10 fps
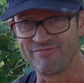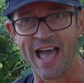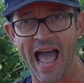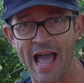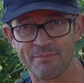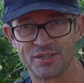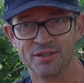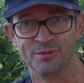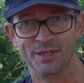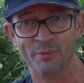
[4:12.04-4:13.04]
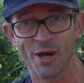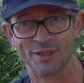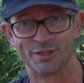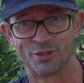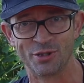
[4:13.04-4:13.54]
that absolutely
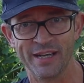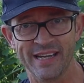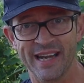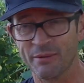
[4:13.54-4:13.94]
worked a treat.